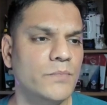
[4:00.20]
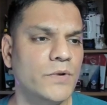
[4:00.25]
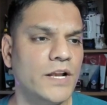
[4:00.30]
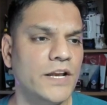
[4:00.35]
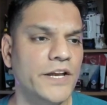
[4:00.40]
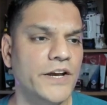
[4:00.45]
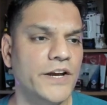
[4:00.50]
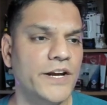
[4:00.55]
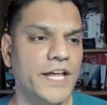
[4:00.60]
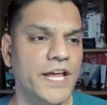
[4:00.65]

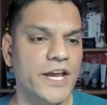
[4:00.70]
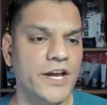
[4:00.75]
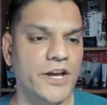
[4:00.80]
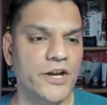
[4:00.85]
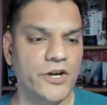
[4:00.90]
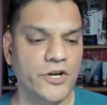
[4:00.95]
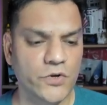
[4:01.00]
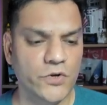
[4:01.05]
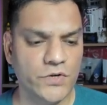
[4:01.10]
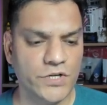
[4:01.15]
create a
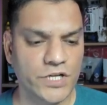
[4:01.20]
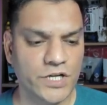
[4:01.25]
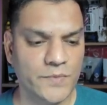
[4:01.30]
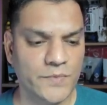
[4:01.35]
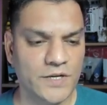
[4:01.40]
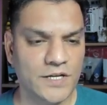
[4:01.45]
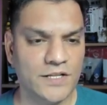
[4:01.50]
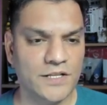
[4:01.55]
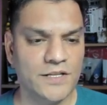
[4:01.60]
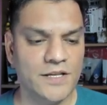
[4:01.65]
new
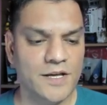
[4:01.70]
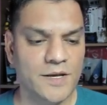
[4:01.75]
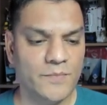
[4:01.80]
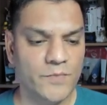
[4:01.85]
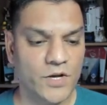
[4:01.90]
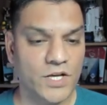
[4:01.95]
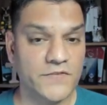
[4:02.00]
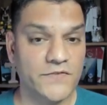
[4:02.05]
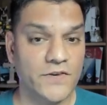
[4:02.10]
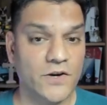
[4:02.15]
terminal
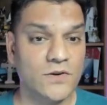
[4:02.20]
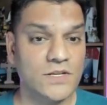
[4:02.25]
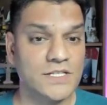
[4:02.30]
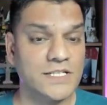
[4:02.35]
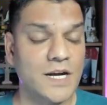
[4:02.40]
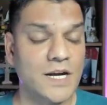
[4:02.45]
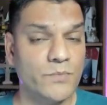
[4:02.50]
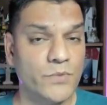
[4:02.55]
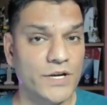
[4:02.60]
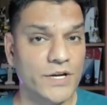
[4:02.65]
because we're gonna
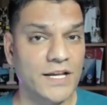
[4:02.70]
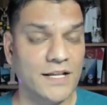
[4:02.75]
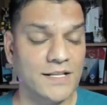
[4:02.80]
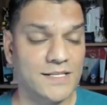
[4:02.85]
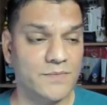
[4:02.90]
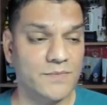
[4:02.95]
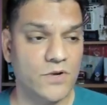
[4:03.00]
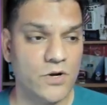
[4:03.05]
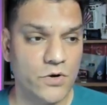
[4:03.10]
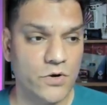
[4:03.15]
start putting in
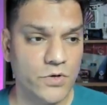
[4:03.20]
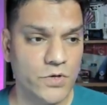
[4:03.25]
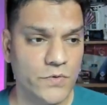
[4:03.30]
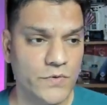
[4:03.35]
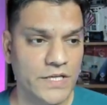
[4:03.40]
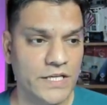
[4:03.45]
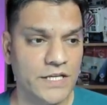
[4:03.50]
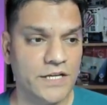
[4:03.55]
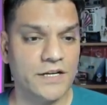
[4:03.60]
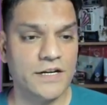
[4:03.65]
some code over
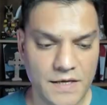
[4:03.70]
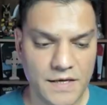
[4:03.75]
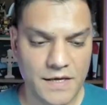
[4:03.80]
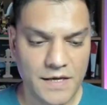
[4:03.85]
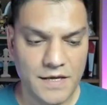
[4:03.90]
here.